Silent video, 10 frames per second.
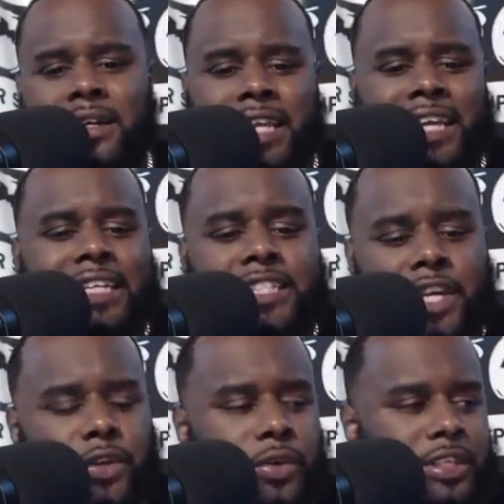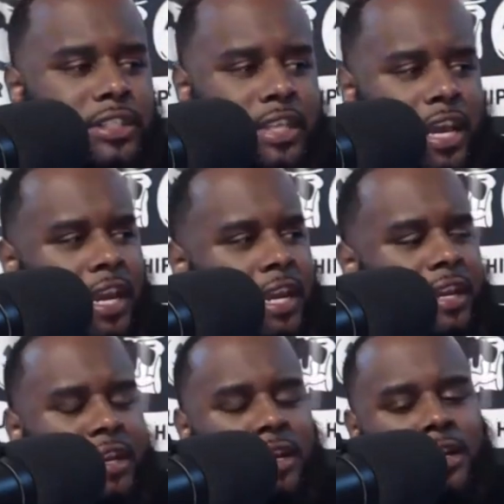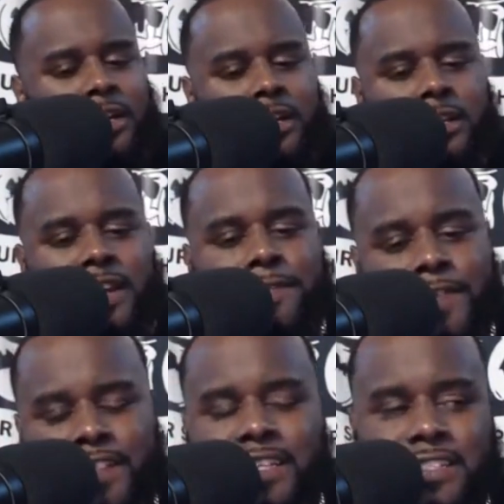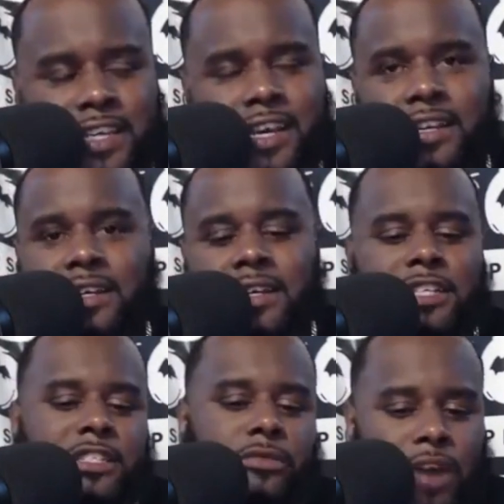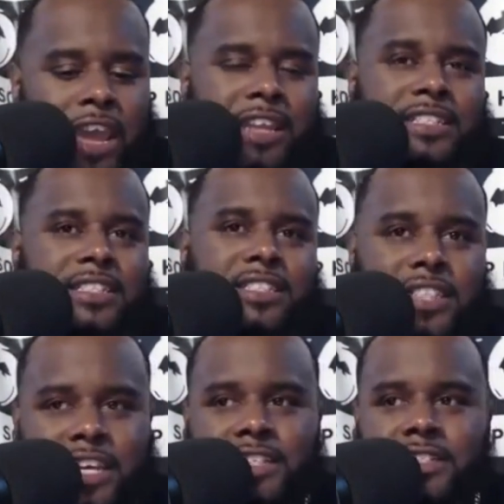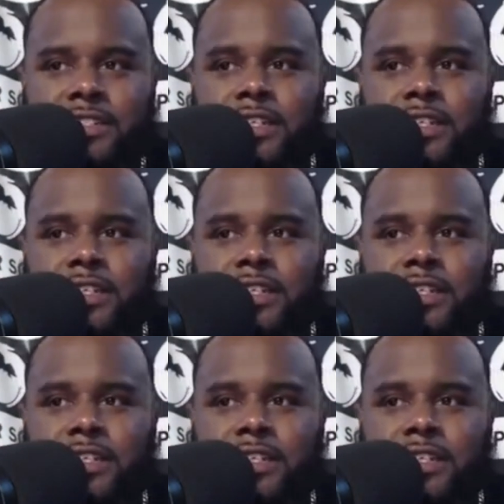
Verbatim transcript: They continue to say that 50 Cent is a rat. He's a snitch.